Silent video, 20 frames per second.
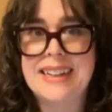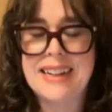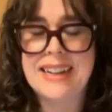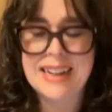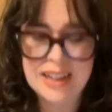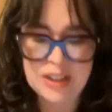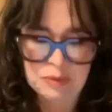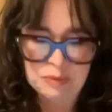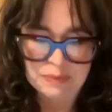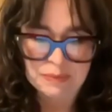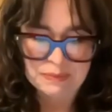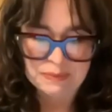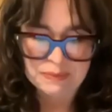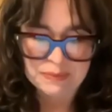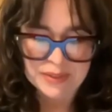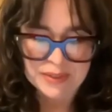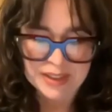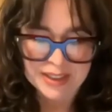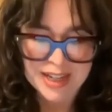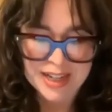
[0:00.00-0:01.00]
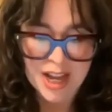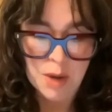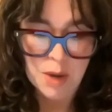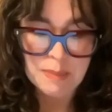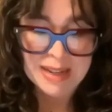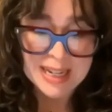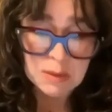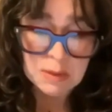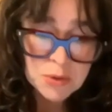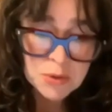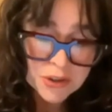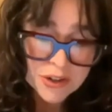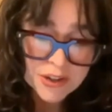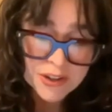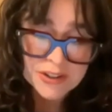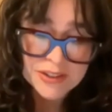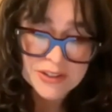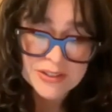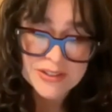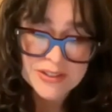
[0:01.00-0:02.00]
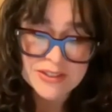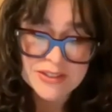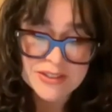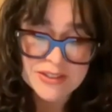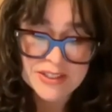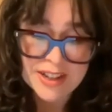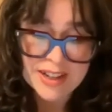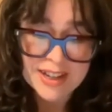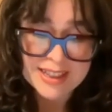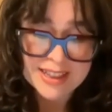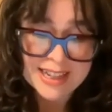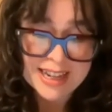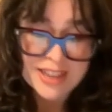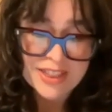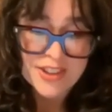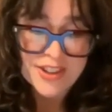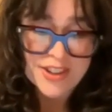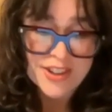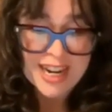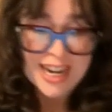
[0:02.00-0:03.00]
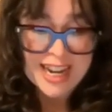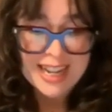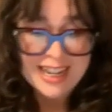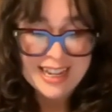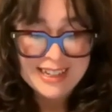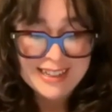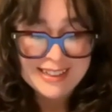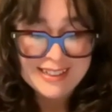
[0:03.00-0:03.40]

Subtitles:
Carmen de Burgos, on the other hand,